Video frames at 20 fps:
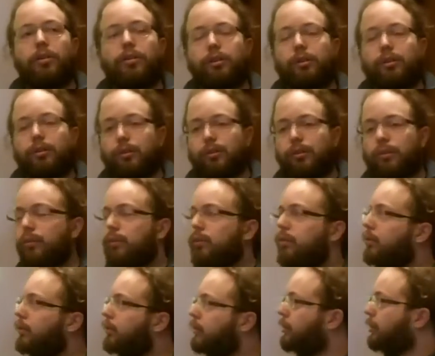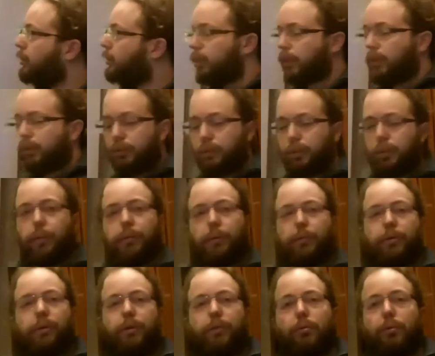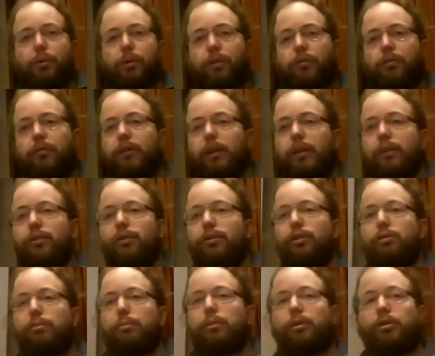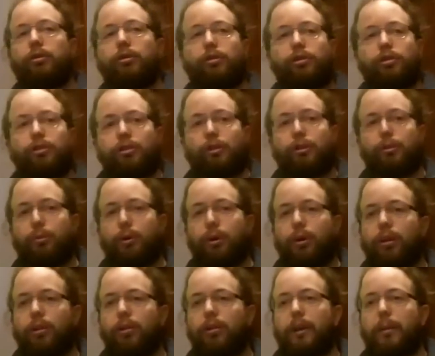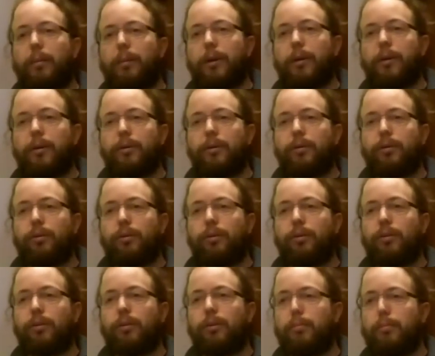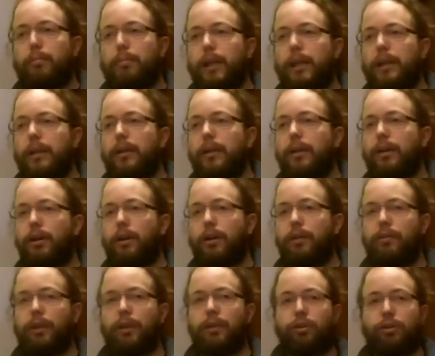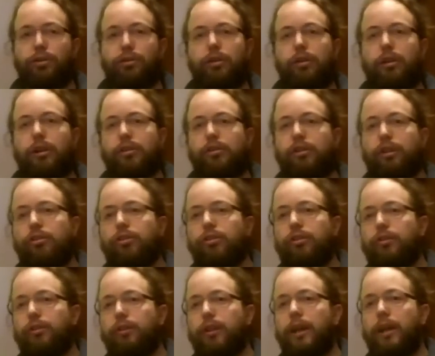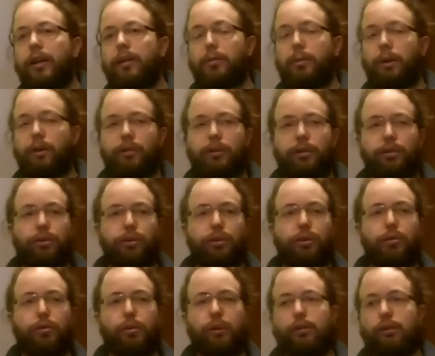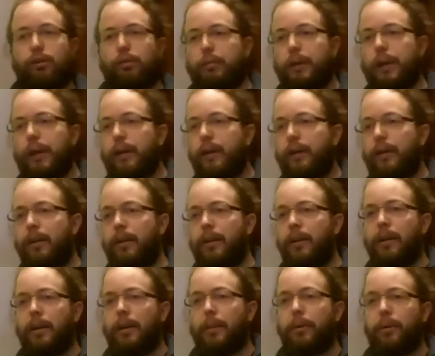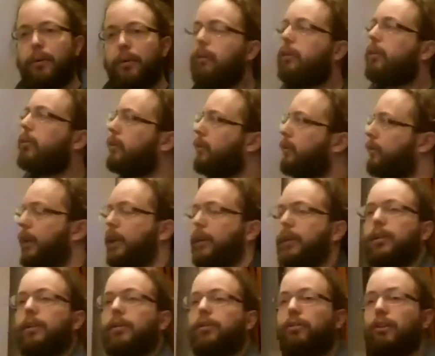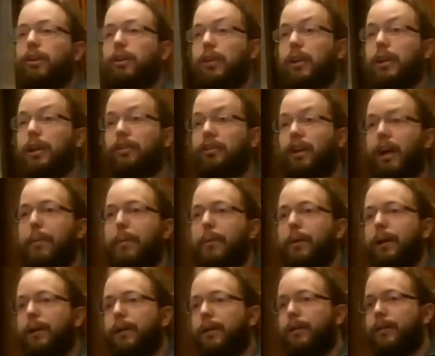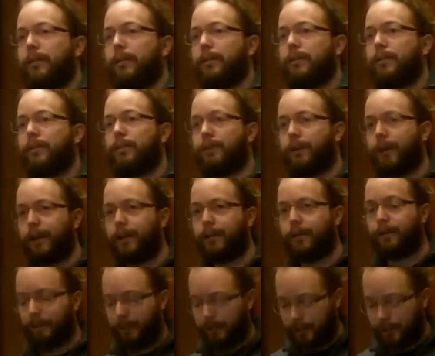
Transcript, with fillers: So you can come up with whatever value judgments you want about the meaning of industrialization of the net, whether it's good, whether it's bad, but the fact is that it's happening, okay?